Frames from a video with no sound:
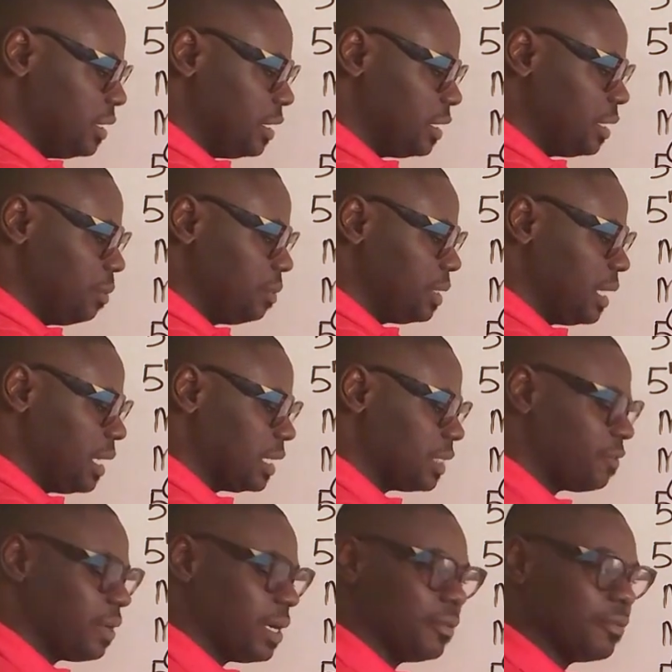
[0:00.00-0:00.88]
is the same thing
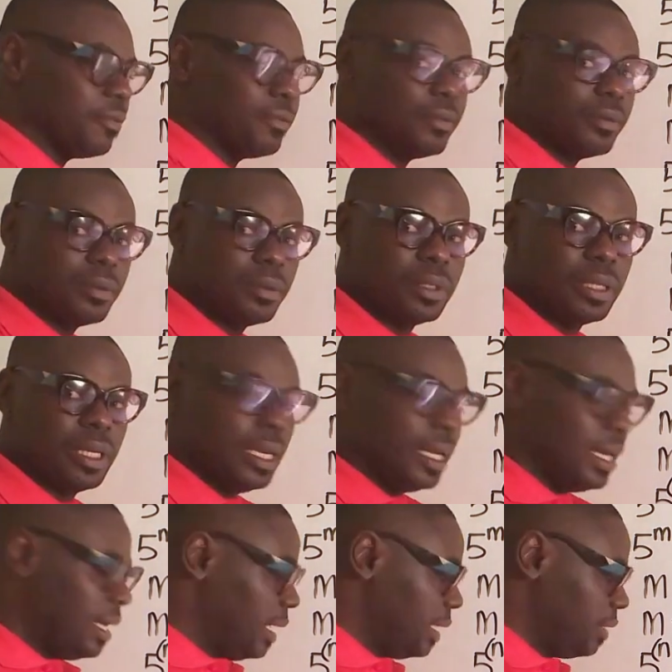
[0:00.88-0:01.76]
as 5.
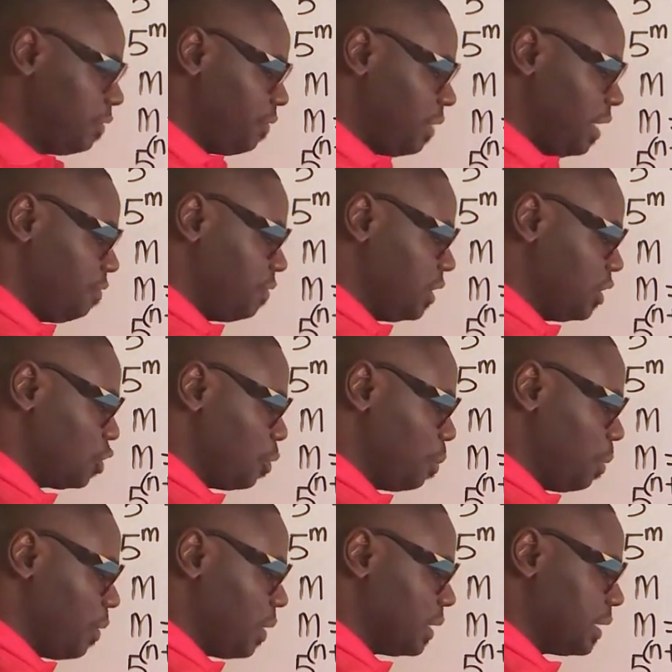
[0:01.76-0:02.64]
And 5 raised to
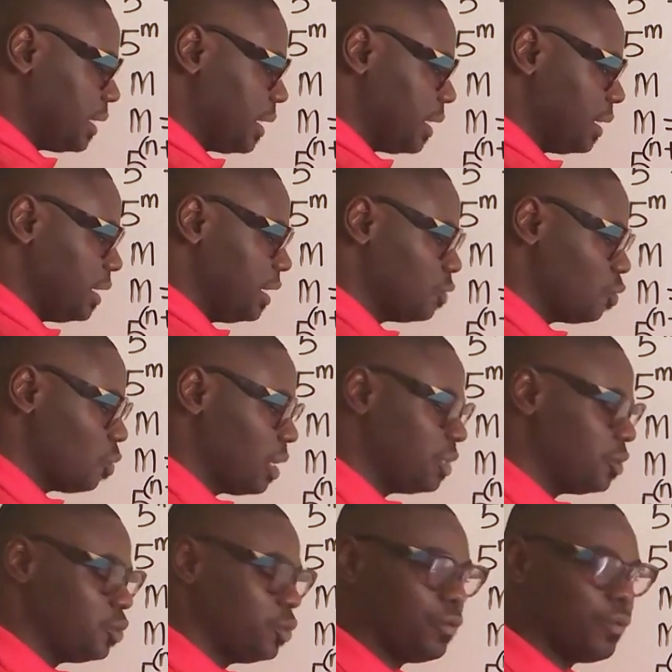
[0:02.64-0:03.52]
power 3 is
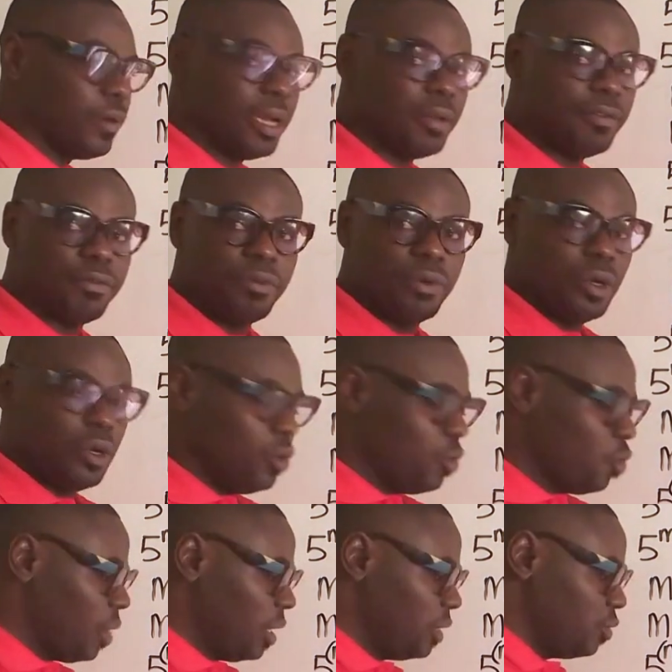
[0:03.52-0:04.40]
125.
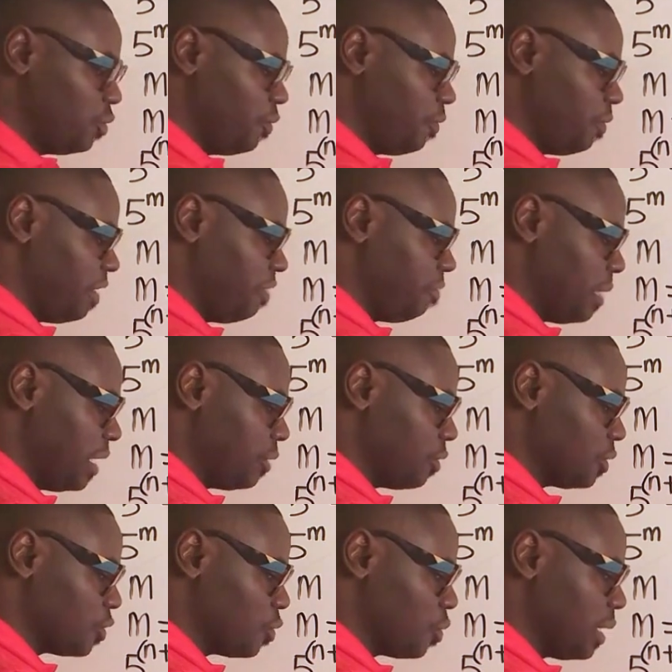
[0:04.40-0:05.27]
125
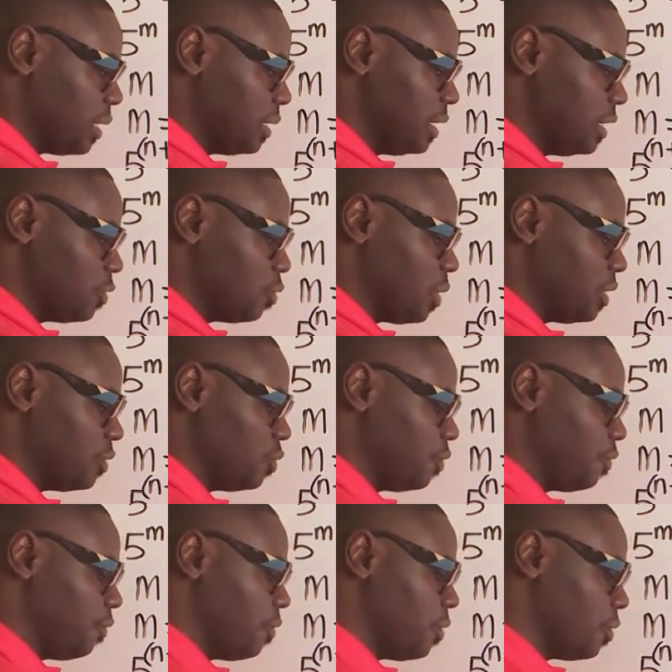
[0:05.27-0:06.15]
minus 1 is
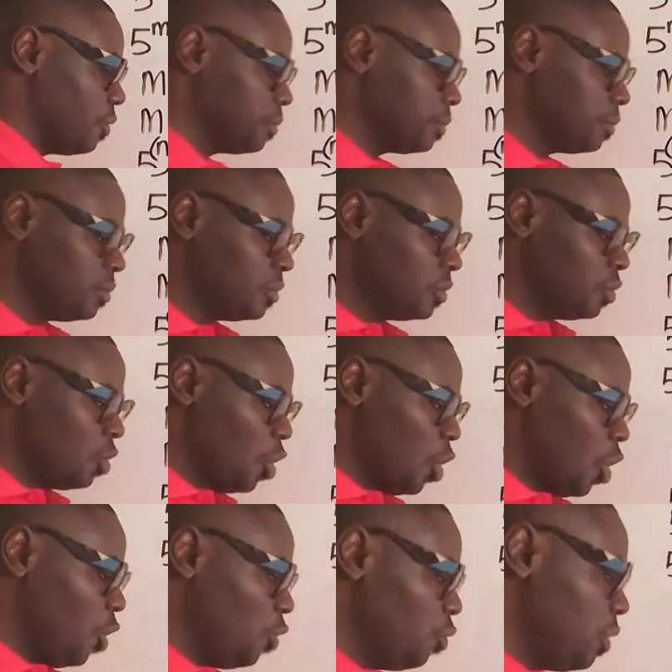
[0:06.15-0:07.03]
124.
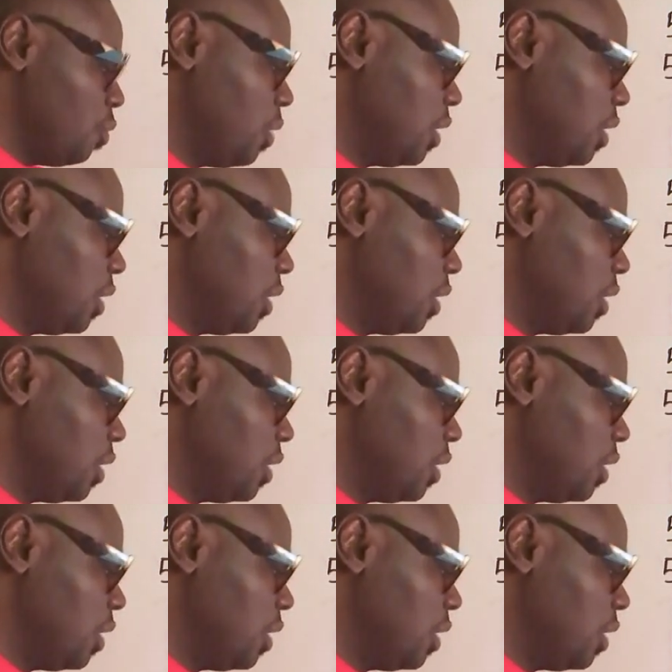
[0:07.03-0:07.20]
All we